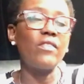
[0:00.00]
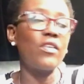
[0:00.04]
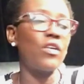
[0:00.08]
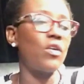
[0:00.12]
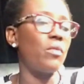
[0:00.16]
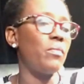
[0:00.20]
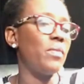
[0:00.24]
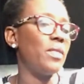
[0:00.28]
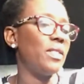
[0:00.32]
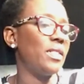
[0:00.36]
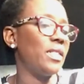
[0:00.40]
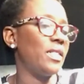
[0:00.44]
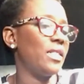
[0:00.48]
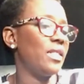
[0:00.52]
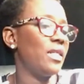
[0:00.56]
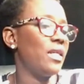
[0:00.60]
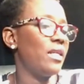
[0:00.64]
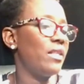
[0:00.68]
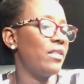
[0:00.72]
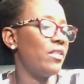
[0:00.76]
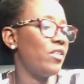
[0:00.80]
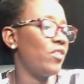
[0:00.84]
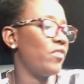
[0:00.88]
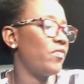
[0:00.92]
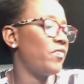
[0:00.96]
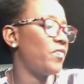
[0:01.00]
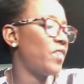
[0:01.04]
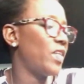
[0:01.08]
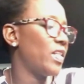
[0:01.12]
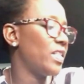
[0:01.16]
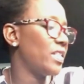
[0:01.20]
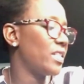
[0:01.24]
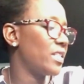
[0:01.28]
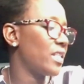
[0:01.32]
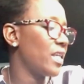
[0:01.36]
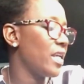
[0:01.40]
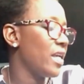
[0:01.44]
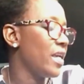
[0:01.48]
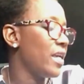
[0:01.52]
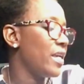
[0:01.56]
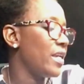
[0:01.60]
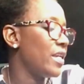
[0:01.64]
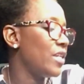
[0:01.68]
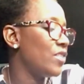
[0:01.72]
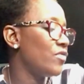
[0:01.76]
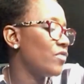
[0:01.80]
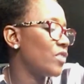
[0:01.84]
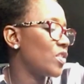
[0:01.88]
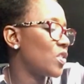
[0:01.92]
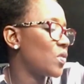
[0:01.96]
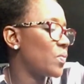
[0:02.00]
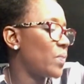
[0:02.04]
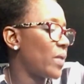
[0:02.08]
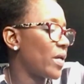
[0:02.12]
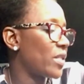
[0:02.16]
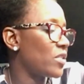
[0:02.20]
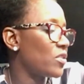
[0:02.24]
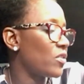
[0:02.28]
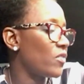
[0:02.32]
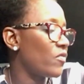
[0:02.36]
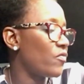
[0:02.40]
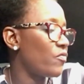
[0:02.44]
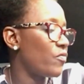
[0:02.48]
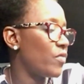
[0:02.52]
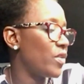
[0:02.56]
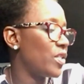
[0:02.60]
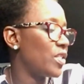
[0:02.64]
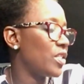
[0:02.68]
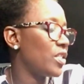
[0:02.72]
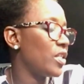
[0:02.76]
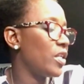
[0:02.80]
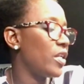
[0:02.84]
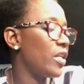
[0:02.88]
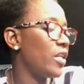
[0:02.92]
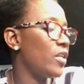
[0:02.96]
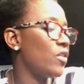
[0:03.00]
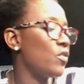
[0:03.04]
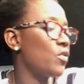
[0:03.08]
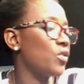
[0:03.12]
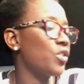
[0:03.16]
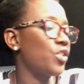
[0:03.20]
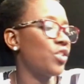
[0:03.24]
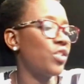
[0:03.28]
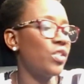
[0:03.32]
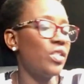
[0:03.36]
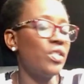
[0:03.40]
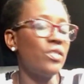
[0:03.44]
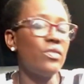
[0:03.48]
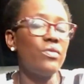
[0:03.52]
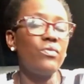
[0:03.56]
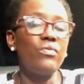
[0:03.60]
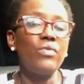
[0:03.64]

committed the offence in respect of which he or she